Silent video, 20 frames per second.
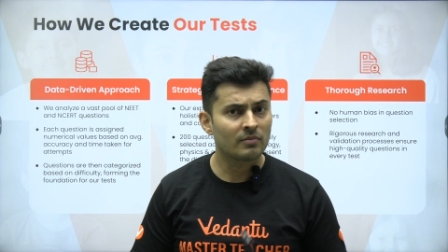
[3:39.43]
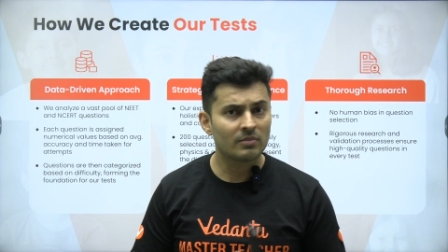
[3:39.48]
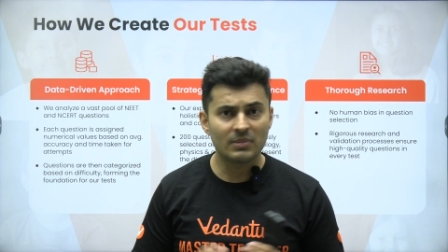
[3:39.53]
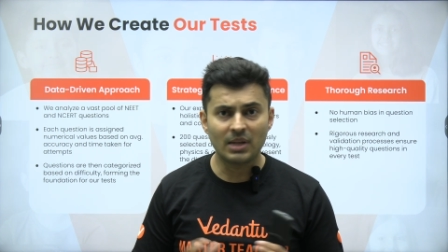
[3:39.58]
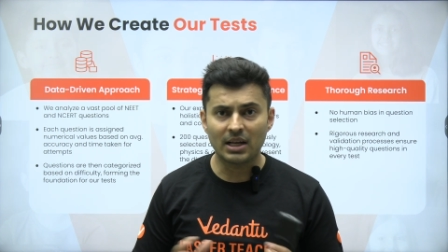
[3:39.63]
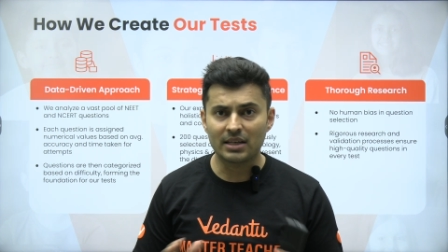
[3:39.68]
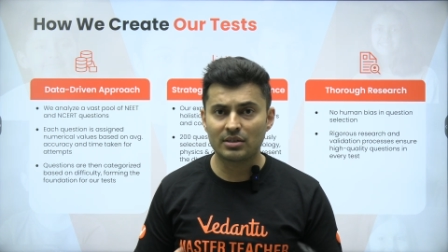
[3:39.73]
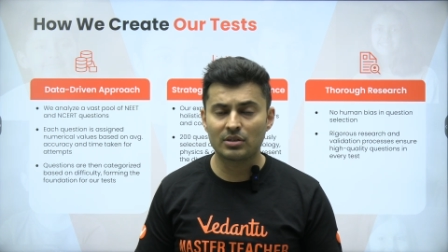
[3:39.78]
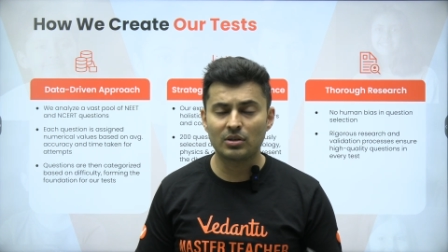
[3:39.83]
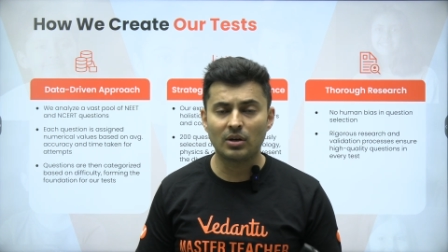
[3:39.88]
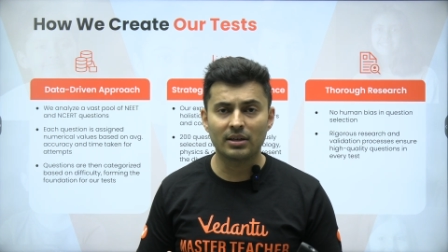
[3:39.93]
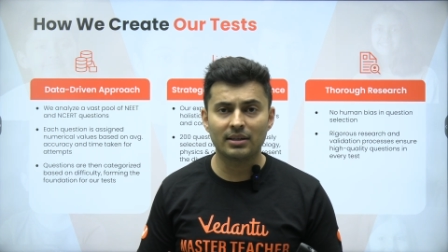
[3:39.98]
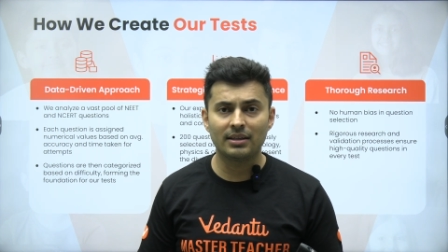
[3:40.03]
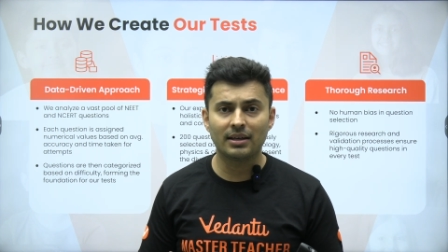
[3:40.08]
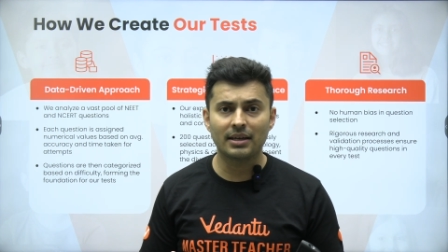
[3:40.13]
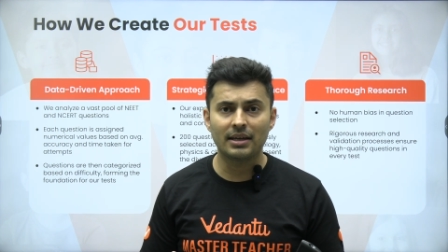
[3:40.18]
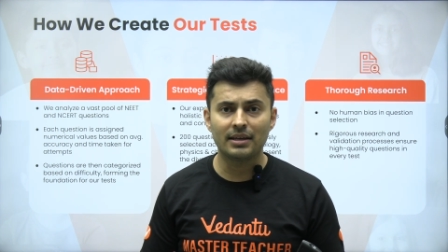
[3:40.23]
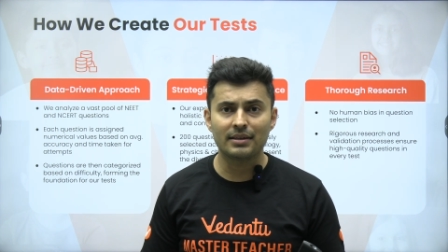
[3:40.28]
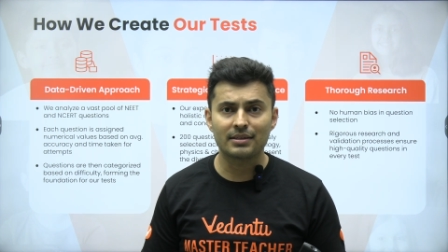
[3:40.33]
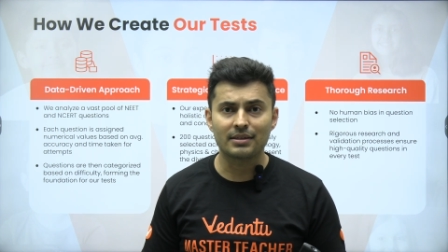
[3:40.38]
That's not
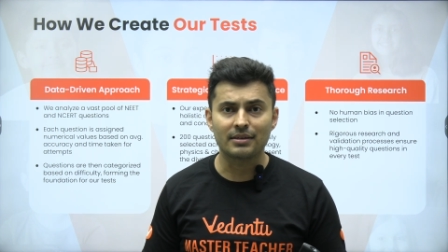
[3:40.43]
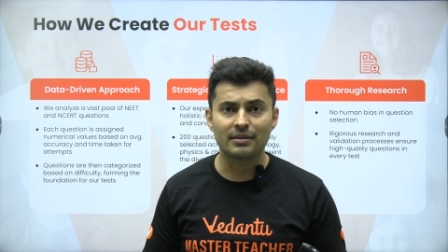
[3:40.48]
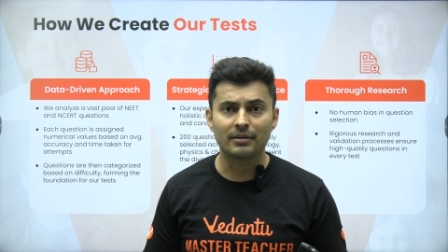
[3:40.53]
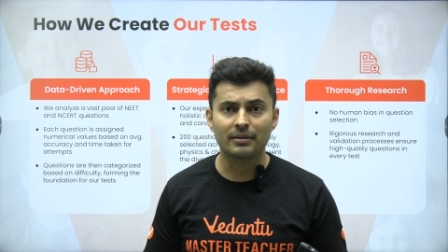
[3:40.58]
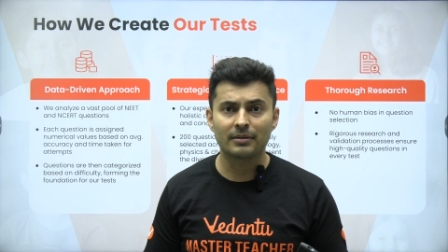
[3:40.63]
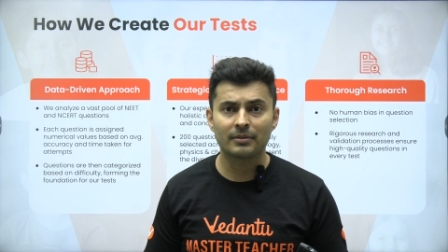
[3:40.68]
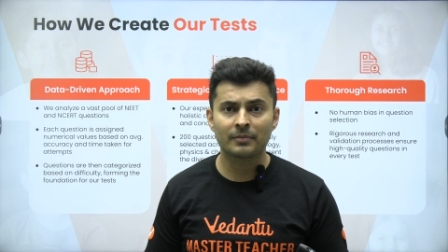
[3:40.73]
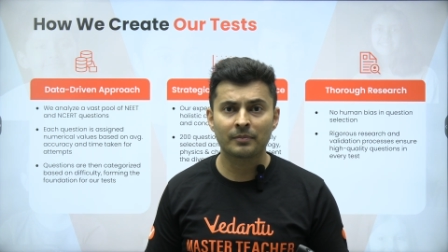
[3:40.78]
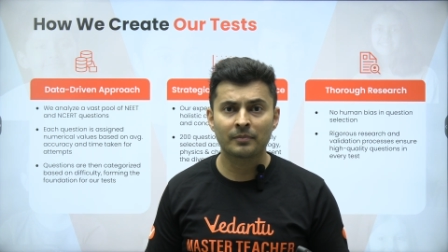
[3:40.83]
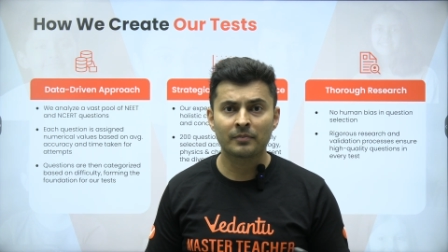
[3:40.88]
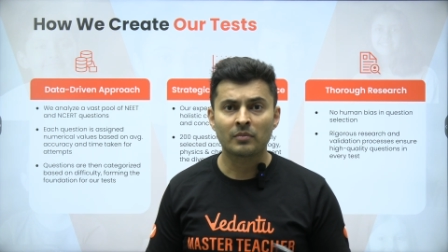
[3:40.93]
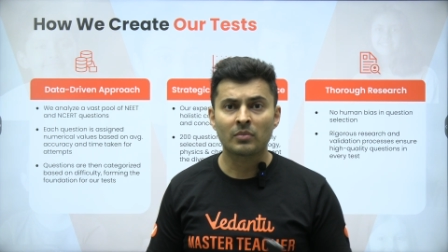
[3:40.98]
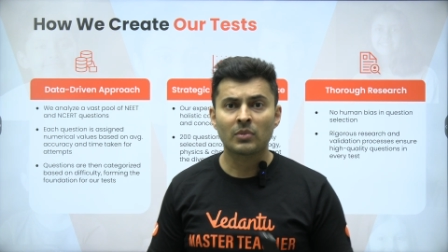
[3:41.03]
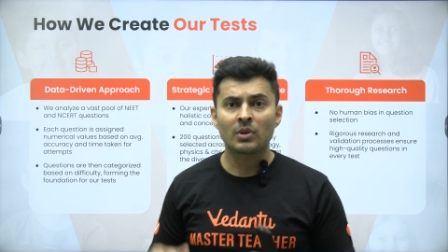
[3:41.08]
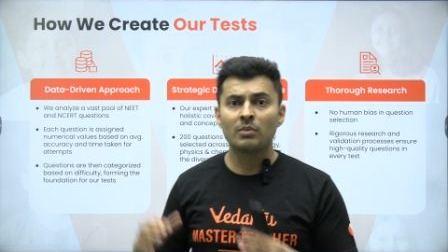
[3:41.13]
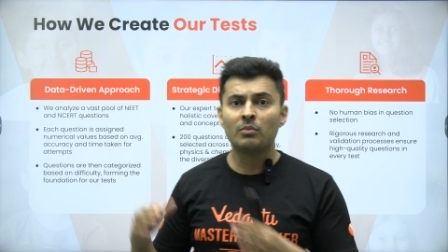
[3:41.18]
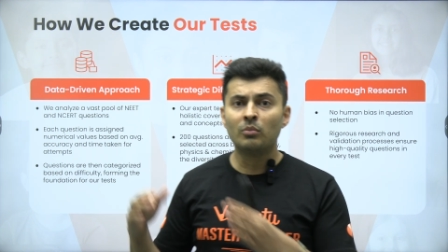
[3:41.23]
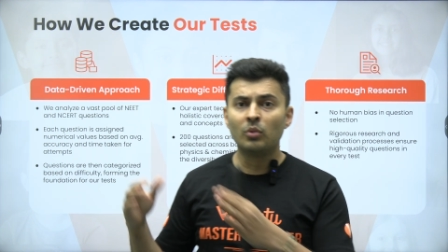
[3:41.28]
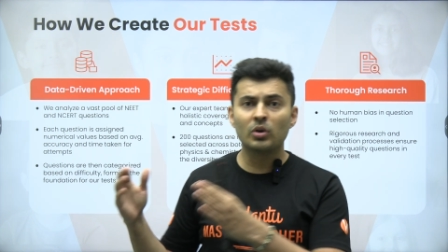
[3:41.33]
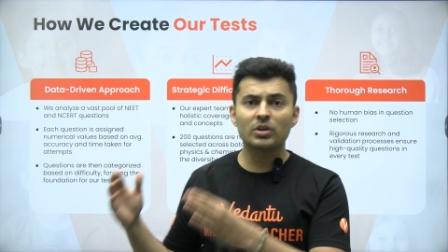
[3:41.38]
the case here.
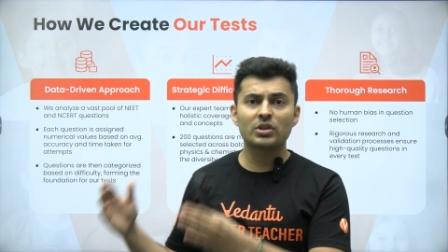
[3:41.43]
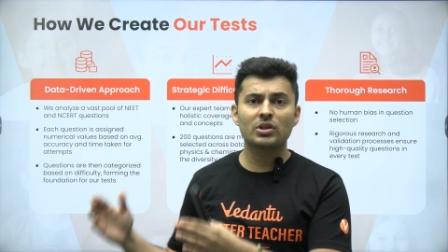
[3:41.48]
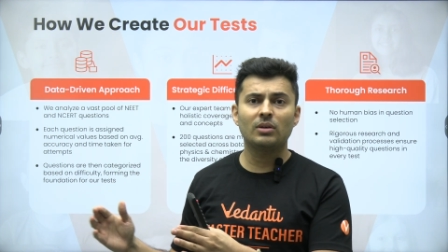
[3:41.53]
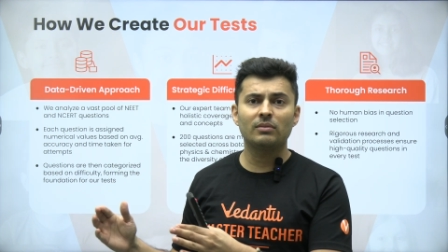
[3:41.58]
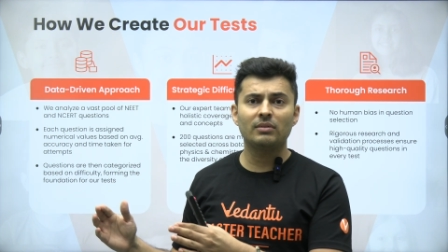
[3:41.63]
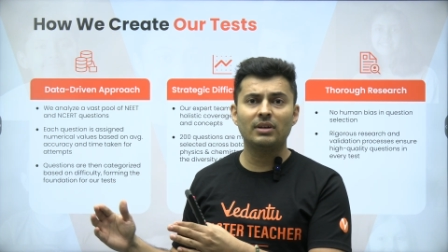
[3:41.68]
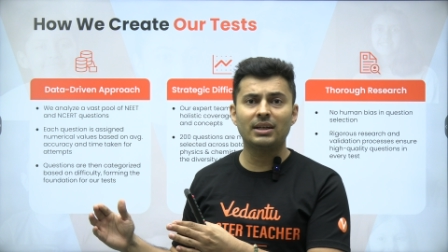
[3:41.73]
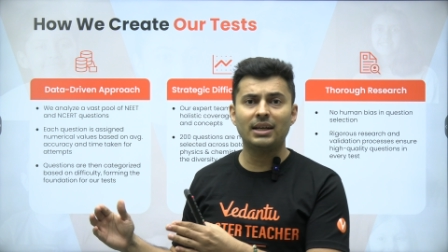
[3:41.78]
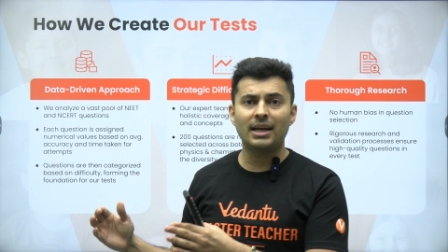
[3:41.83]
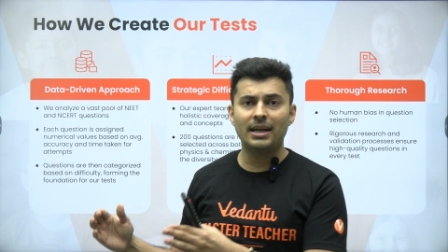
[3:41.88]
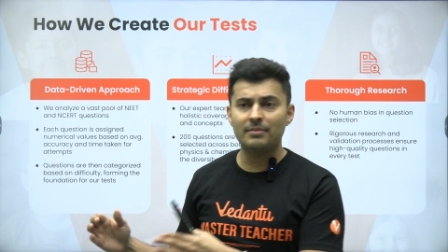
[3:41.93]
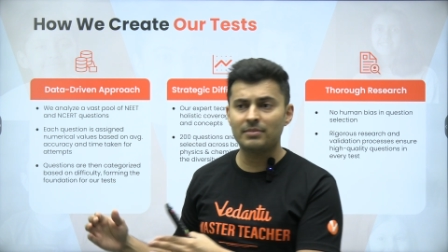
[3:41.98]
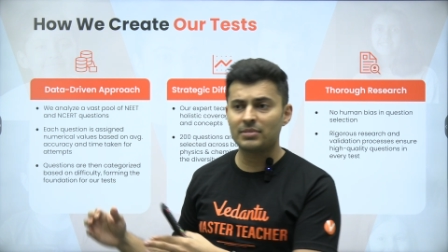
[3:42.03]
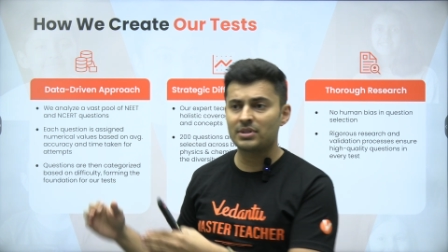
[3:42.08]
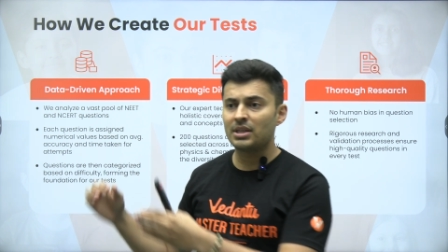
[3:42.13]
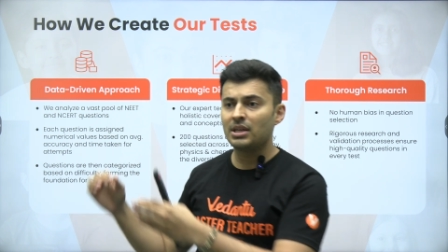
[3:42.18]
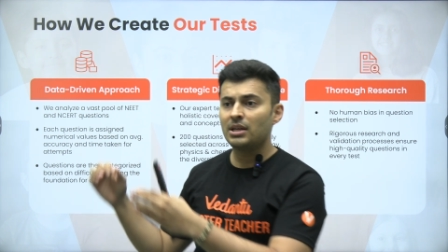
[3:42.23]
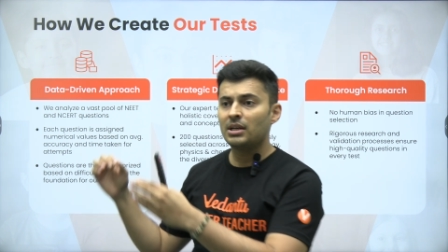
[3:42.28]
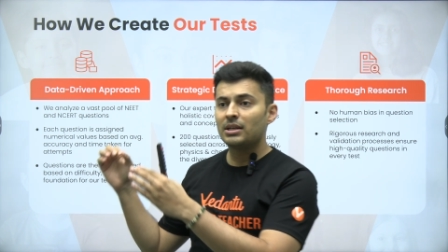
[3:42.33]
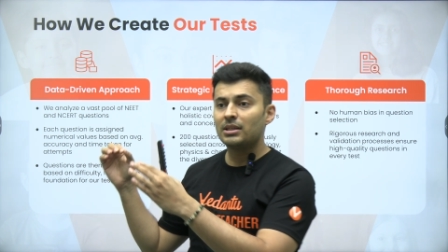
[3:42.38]
Most of the times,